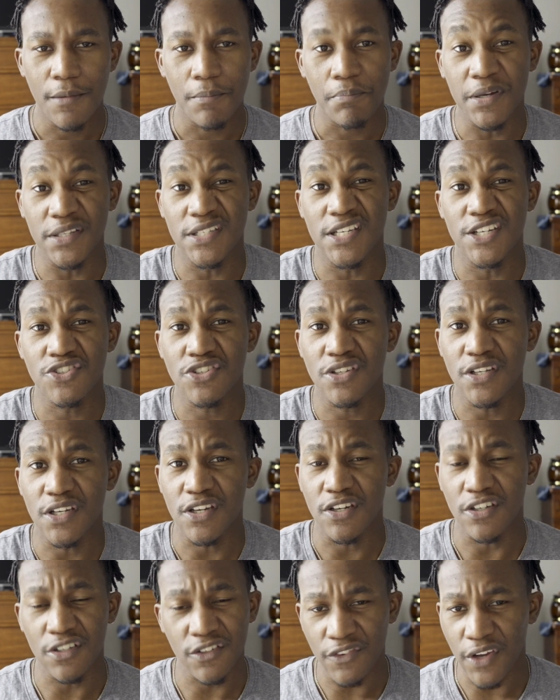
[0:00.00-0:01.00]
Potentially
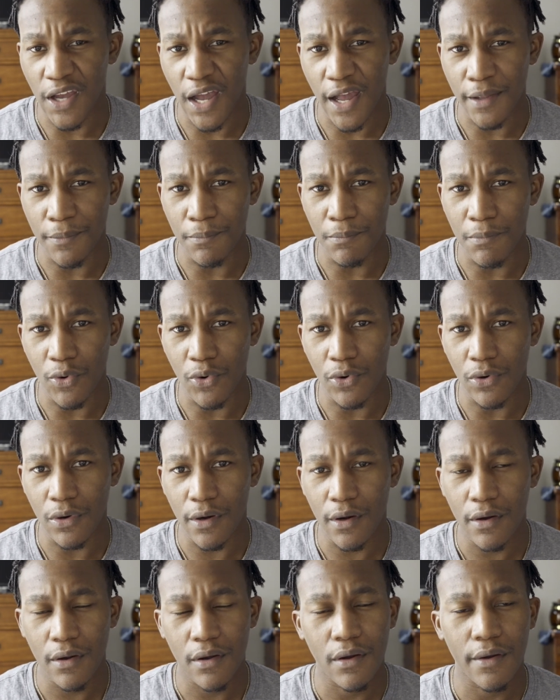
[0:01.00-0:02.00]
could have gotten
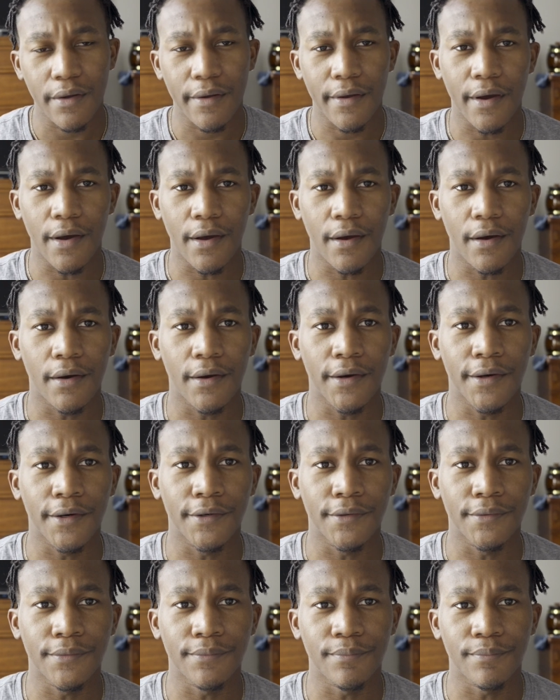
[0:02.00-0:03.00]
more,
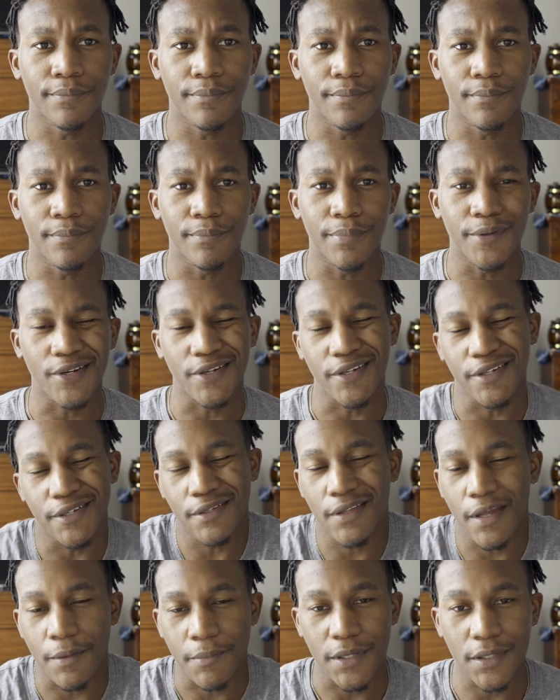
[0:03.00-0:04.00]

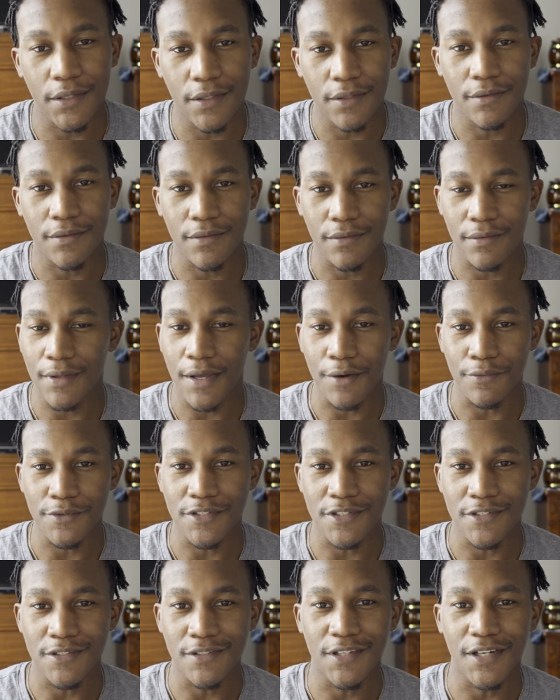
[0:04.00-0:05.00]
but I mean, I was
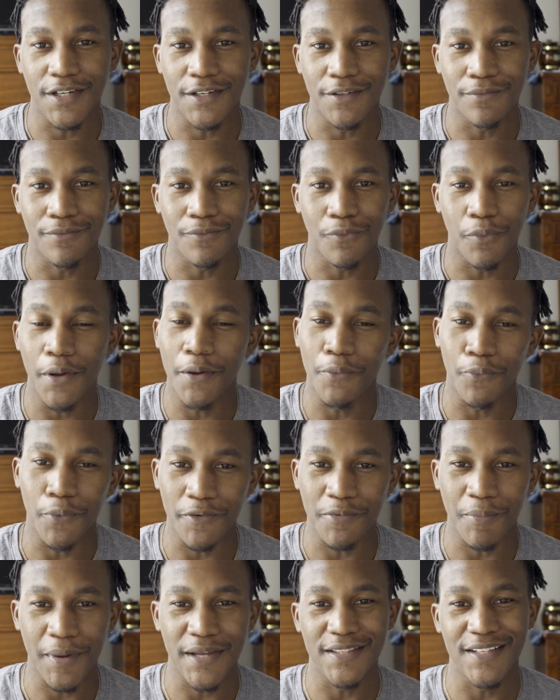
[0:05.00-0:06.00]
just done
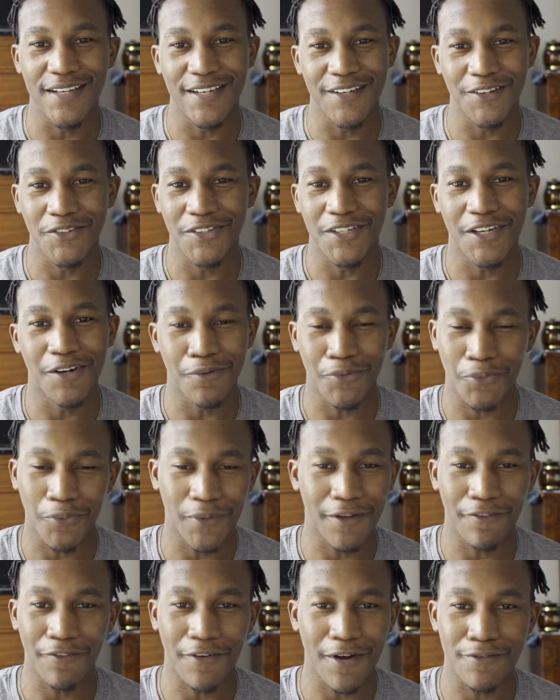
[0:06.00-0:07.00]
with my day, or done with
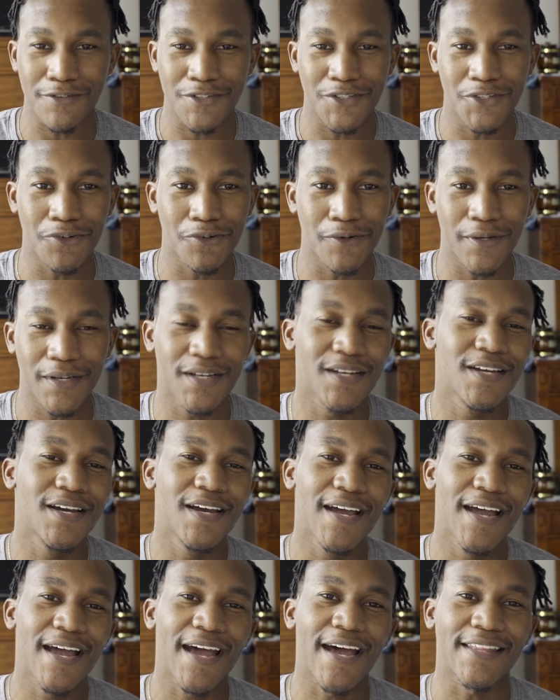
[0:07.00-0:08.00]
whatever I was doing
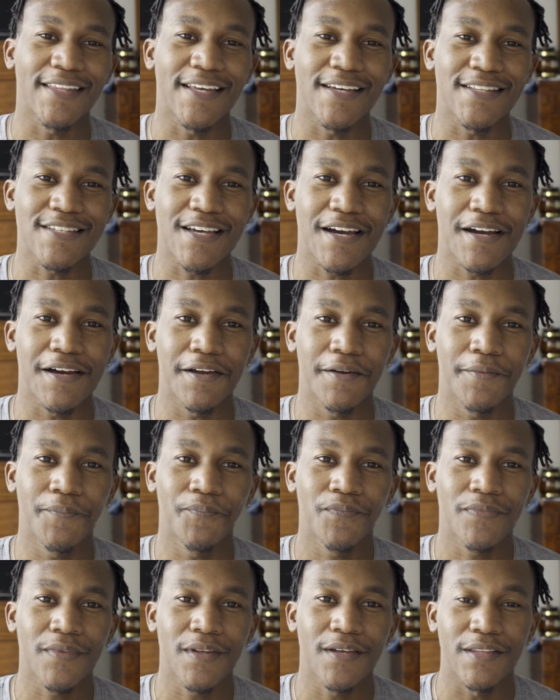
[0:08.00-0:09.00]
at that time.
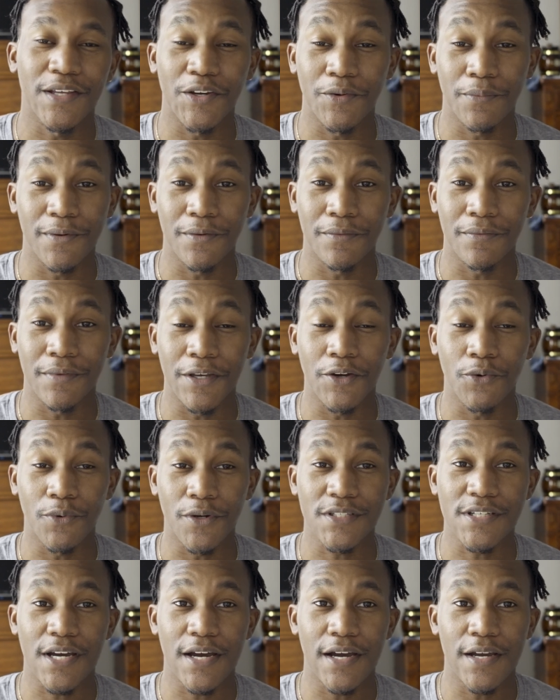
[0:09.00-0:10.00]
There
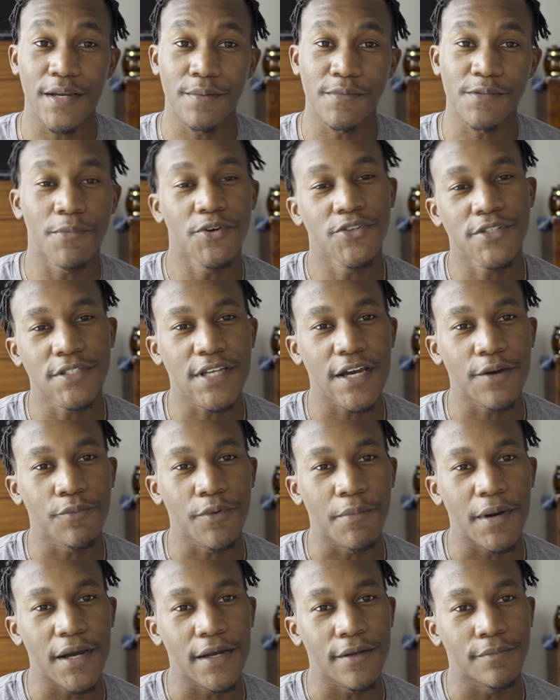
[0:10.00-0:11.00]
were times, most of the time
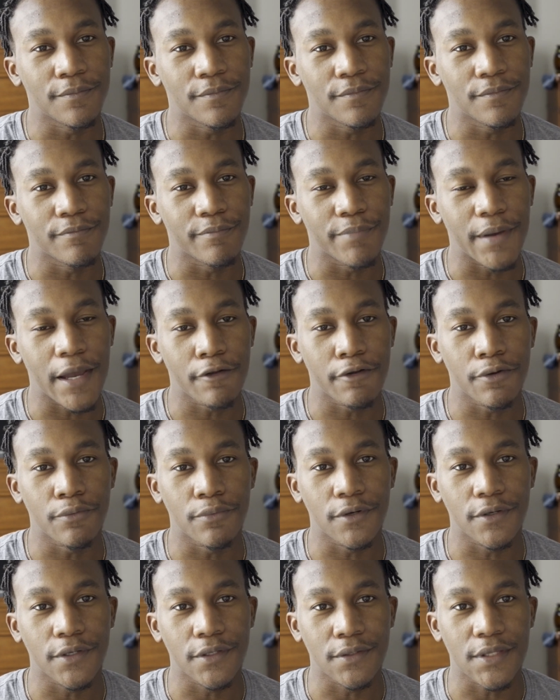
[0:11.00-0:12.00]
when my battery
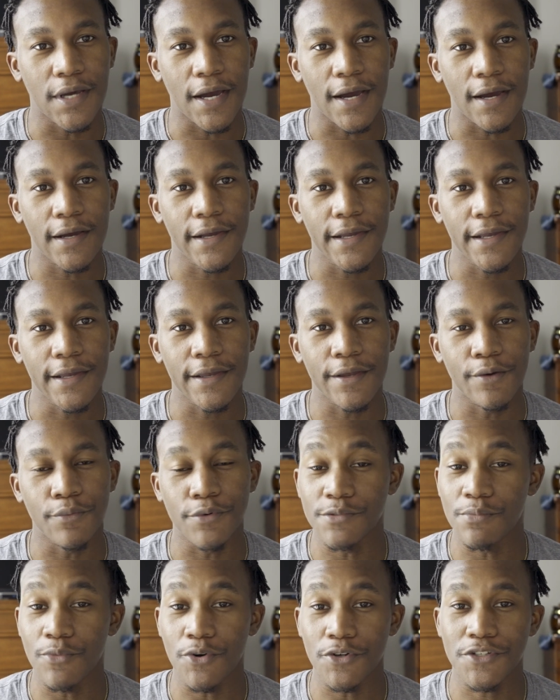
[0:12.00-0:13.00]
would die, it
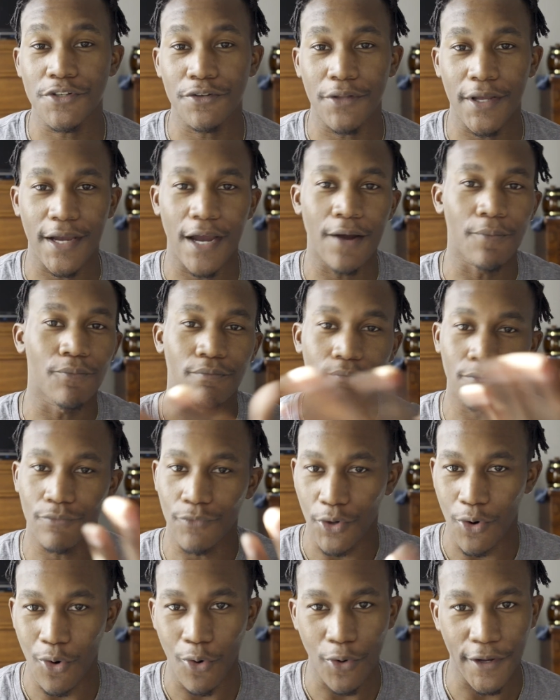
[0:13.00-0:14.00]
was more so like I'm
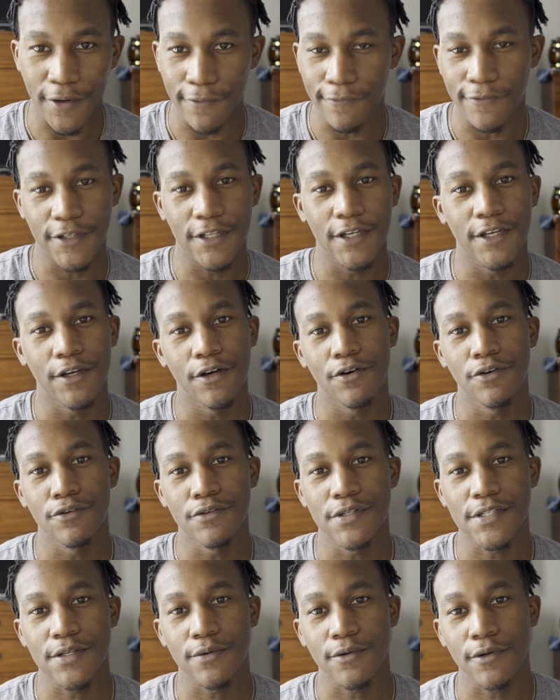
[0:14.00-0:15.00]
recording
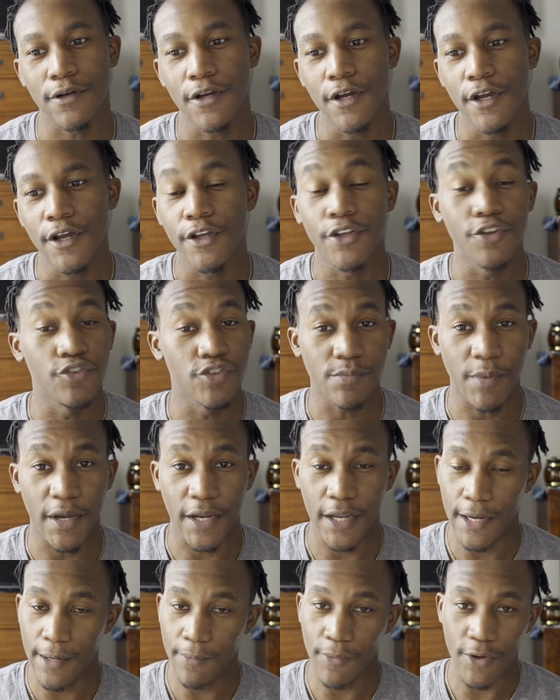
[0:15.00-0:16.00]
videos or using my
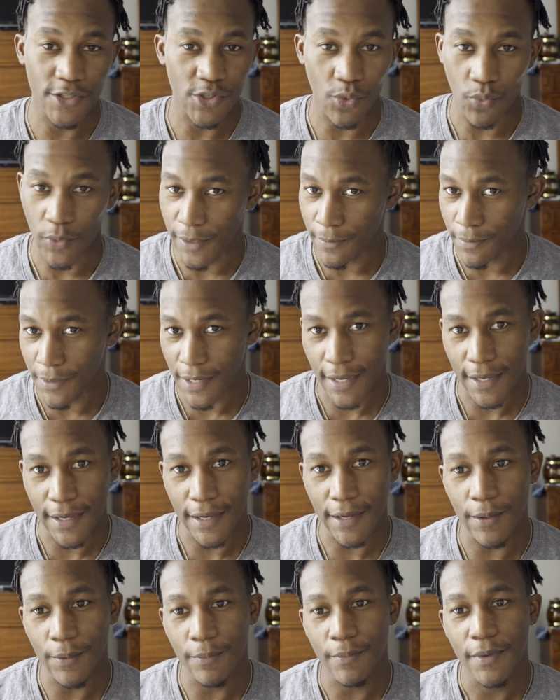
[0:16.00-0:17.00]
camera as a
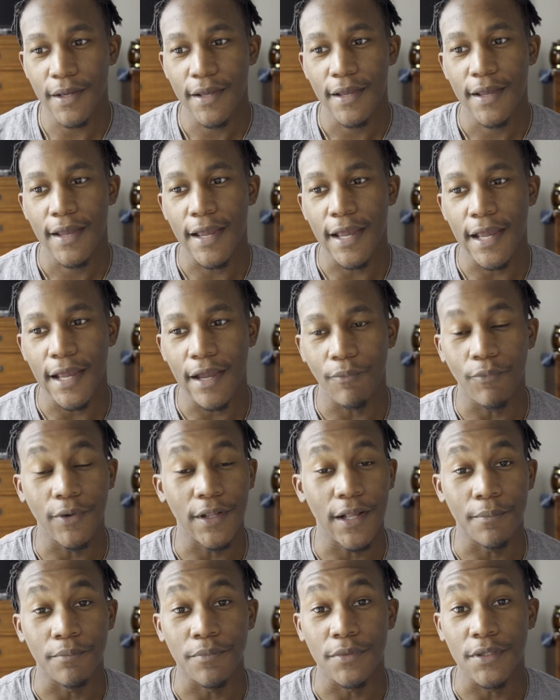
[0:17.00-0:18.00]
webcam, and
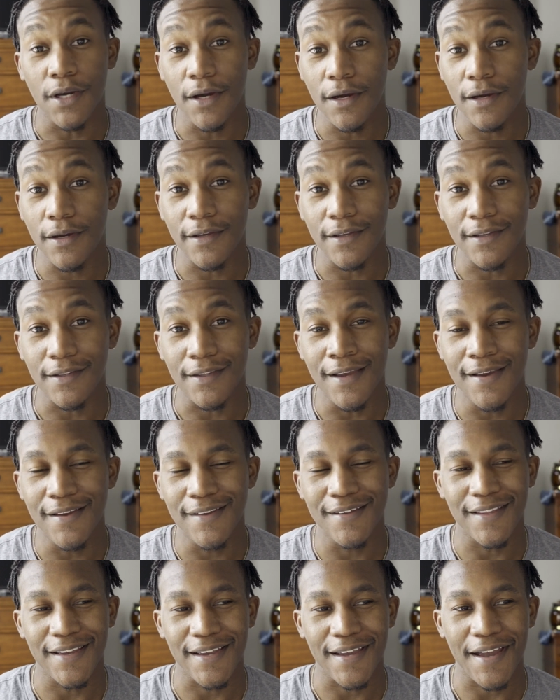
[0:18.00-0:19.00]
when I'm done,
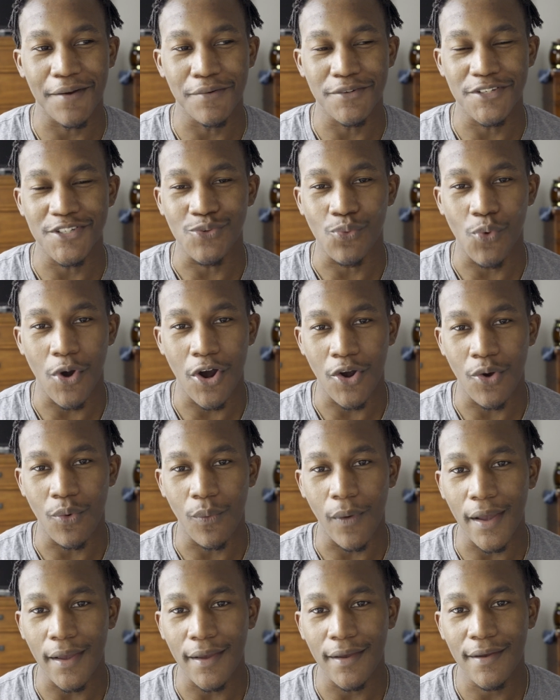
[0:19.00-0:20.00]
like I would just walk
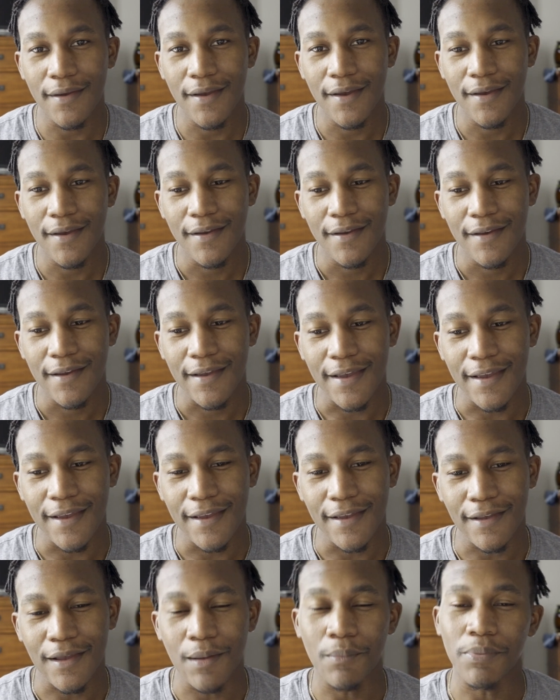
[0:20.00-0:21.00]
away
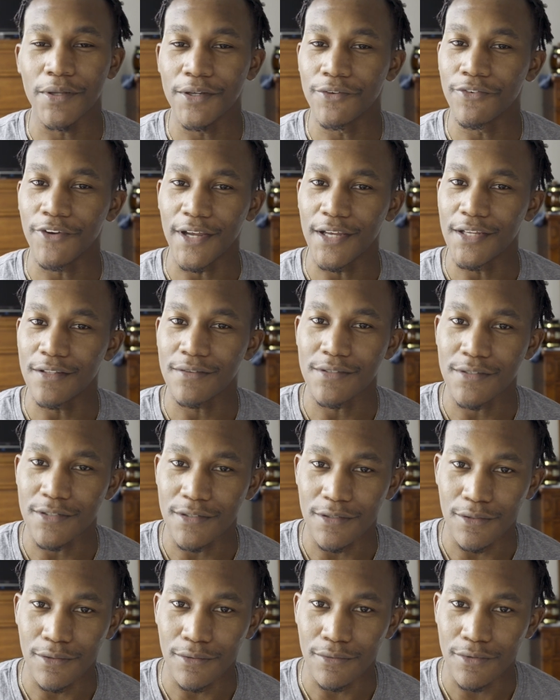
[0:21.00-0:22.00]
and completely forget
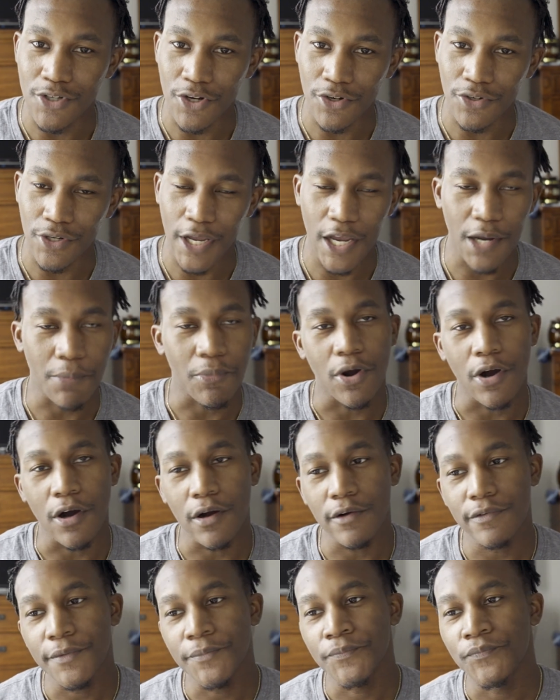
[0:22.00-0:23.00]
to turn the camera
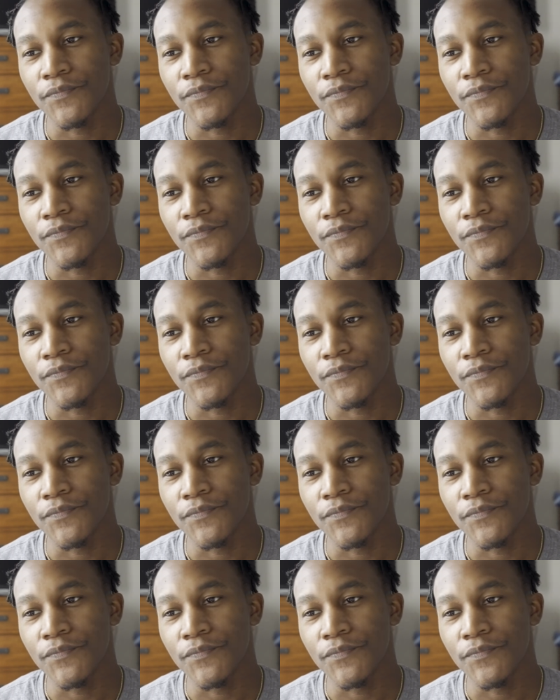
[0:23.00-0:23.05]
off.